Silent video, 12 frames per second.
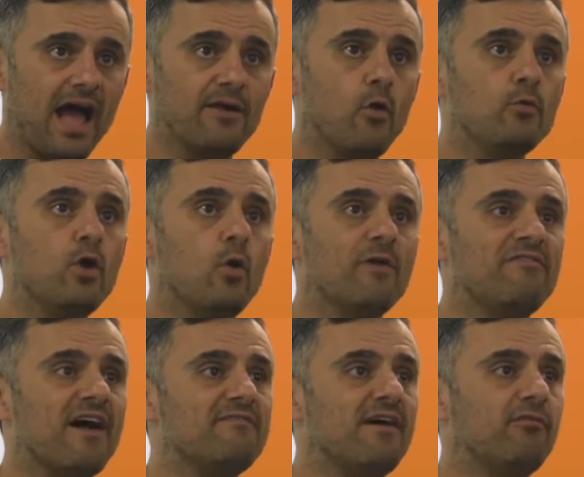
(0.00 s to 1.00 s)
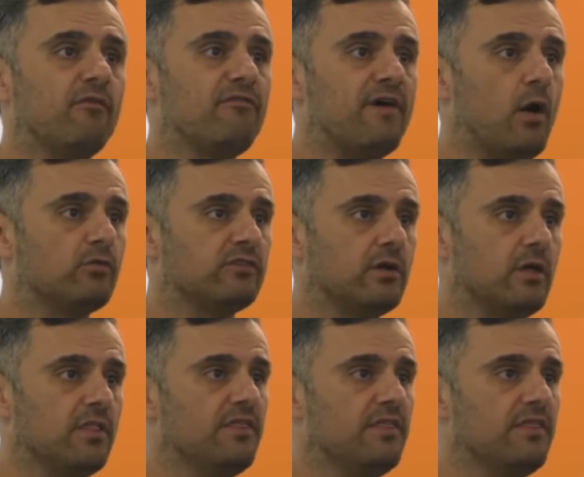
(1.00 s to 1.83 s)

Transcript: don't know if I've ever felt